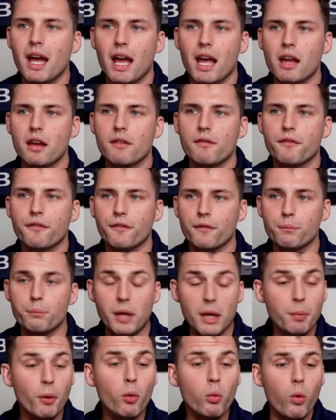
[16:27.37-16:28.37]
and
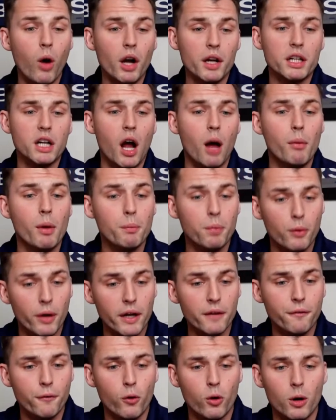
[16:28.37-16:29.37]
people want to come and
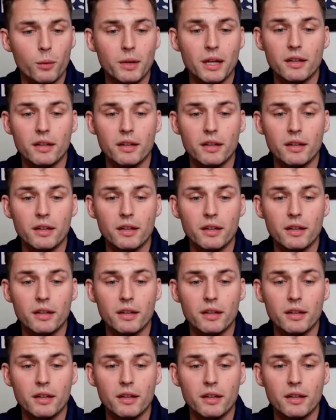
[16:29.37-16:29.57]
play for him.